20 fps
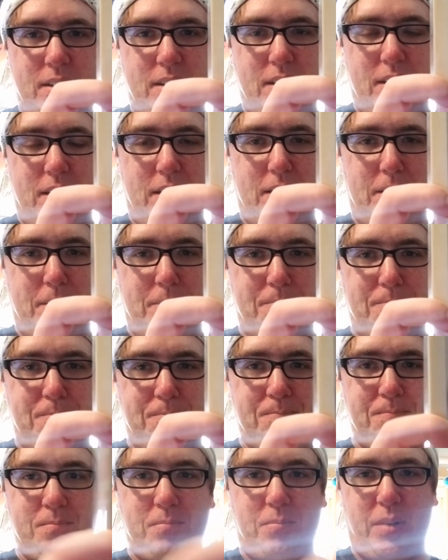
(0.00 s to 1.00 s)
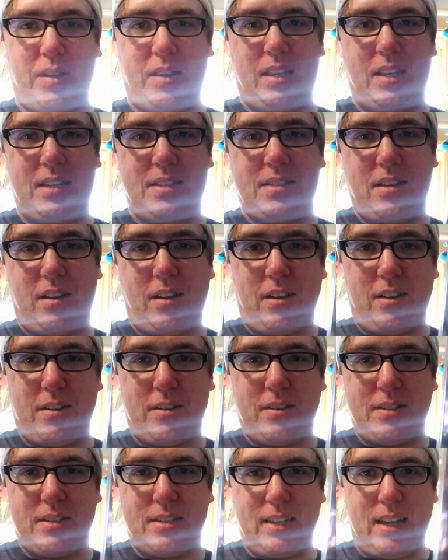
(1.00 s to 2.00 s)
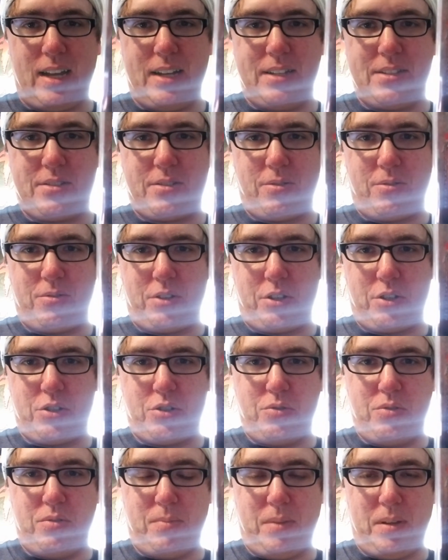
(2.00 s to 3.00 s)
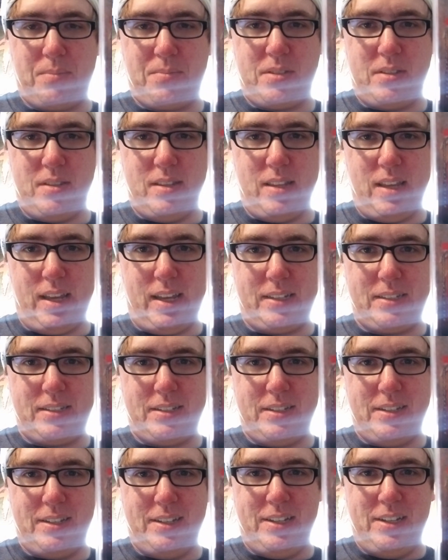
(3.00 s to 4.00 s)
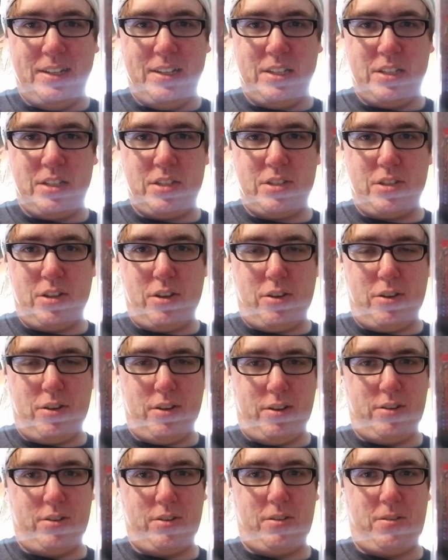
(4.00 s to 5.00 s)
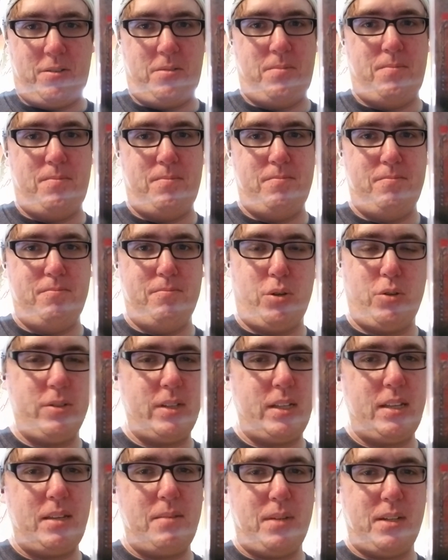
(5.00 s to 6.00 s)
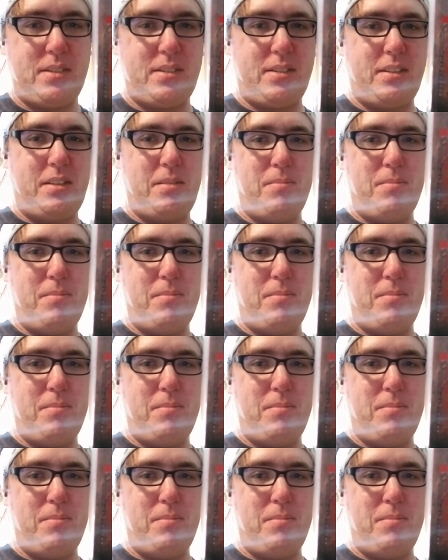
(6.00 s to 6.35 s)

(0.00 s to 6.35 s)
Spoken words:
But these are side-scrolling shoot-'em-ups that star burly, muscly